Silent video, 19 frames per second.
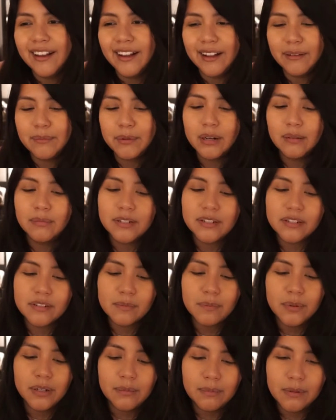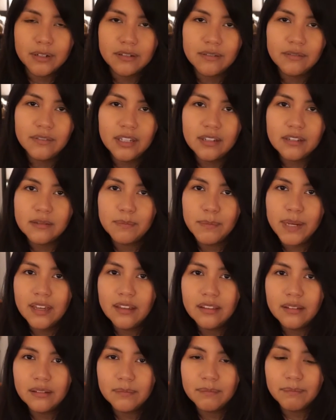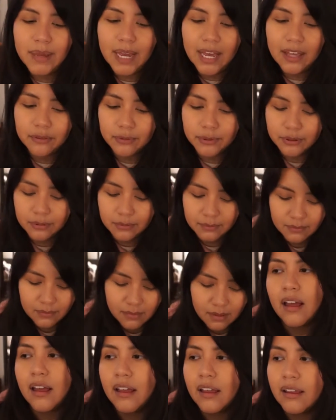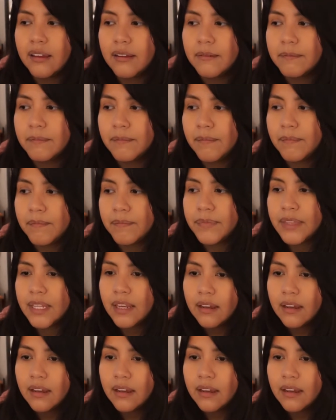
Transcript: I'll probably just put a bunch of these by the bathroom. I'm,